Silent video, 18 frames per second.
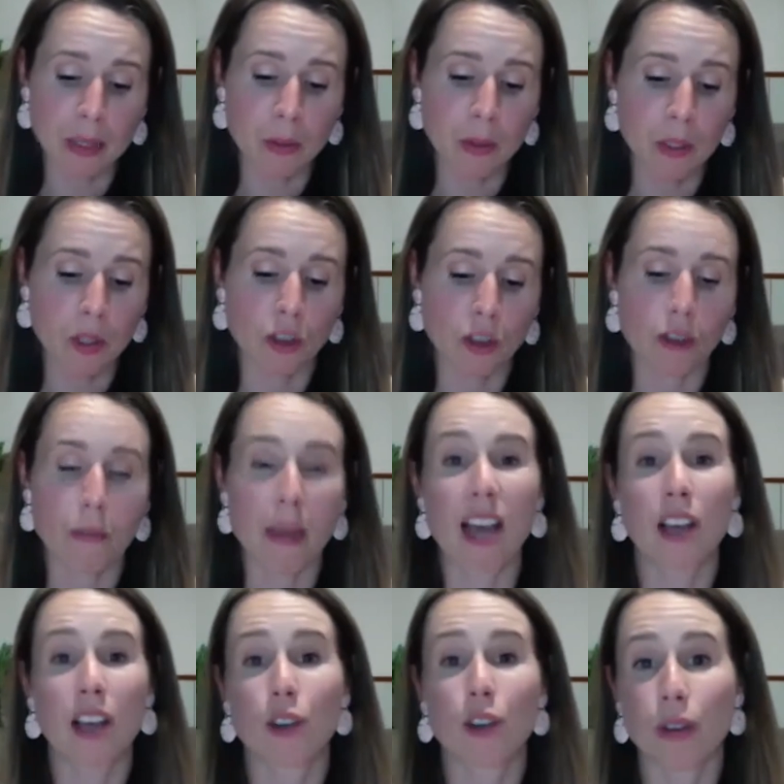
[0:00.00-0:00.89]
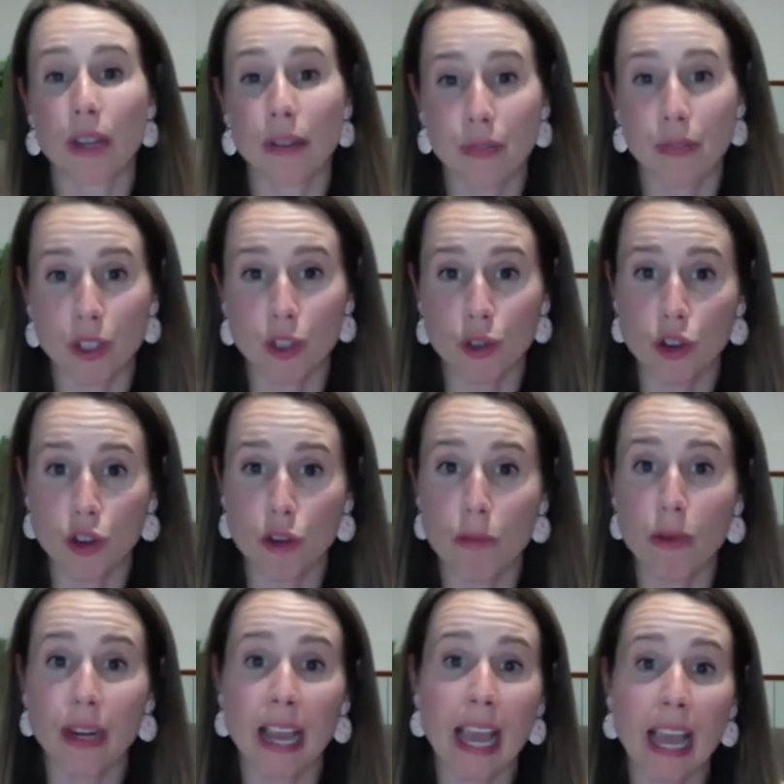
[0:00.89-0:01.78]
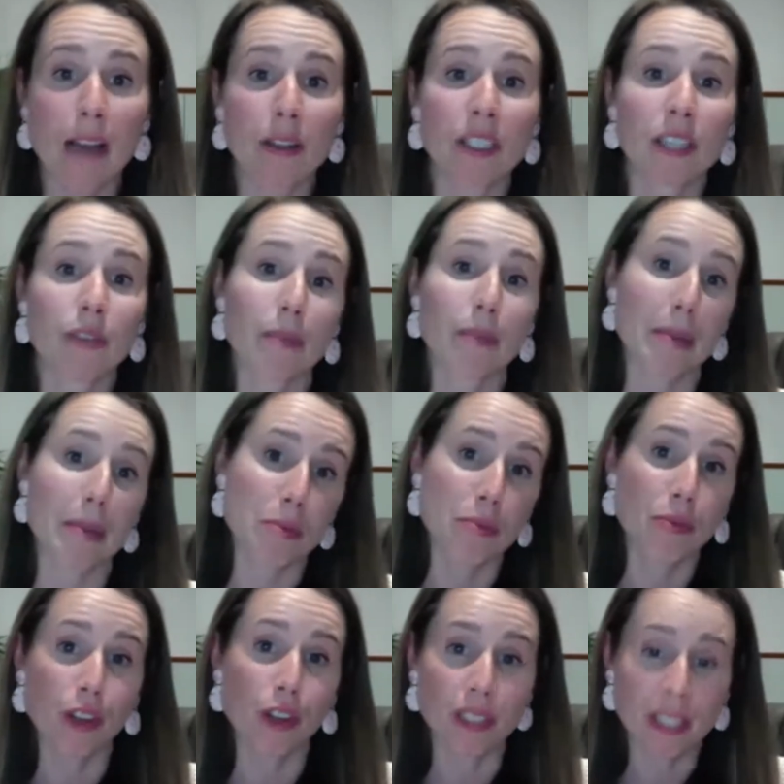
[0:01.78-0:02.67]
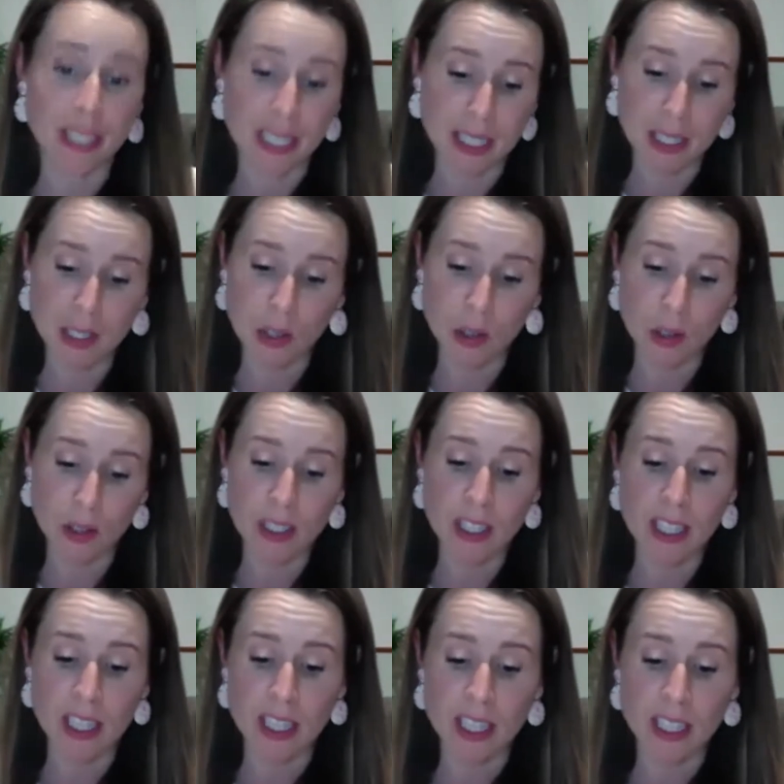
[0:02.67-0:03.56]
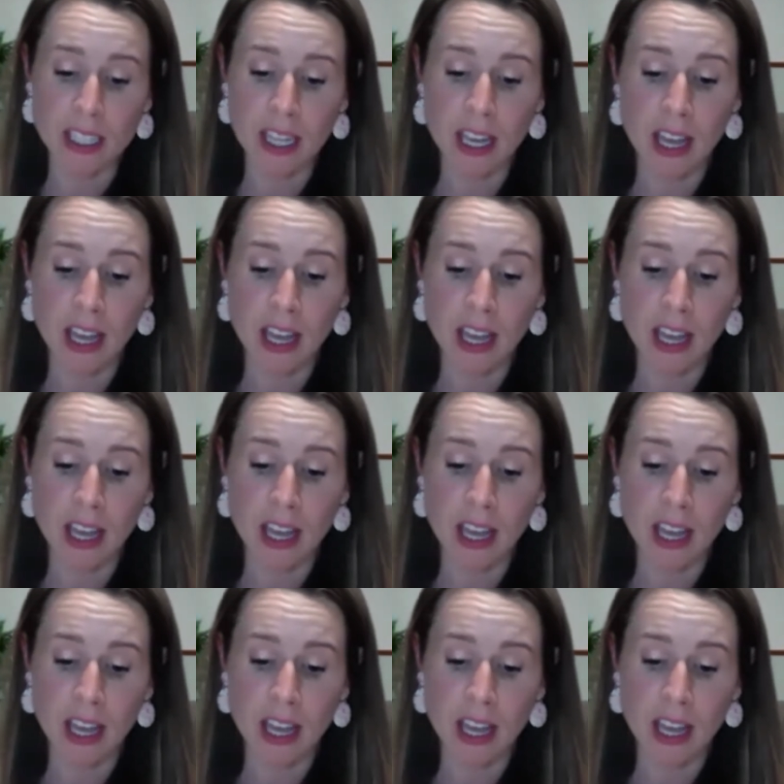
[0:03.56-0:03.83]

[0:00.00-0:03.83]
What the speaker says: We're talking about grief and trauma and how different people process those things.